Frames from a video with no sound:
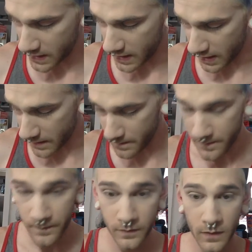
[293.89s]
I
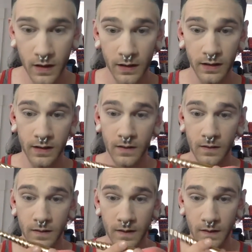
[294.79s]
like to
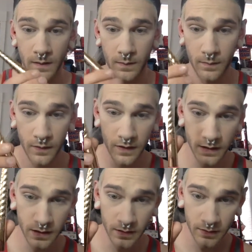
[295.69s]
use this
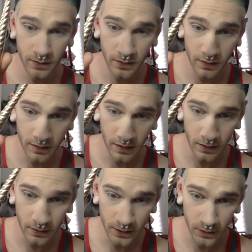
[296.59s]
pretty
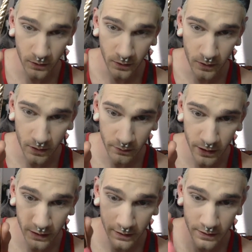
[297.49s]
Tarte unicorn
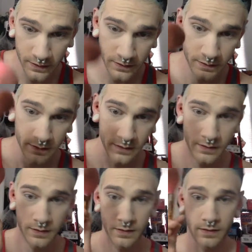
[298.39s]
brush
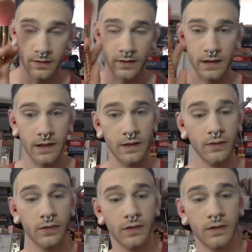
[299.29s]
to
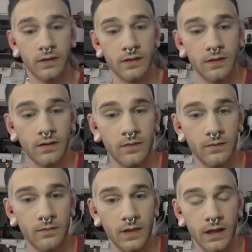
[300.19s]
do
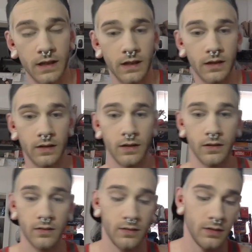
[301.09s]
my
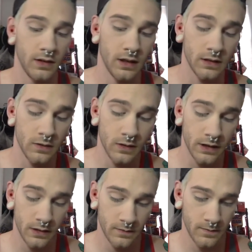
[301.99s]

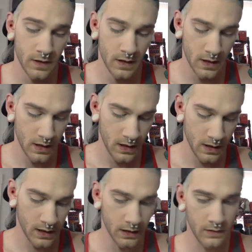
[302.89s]
contouring, and I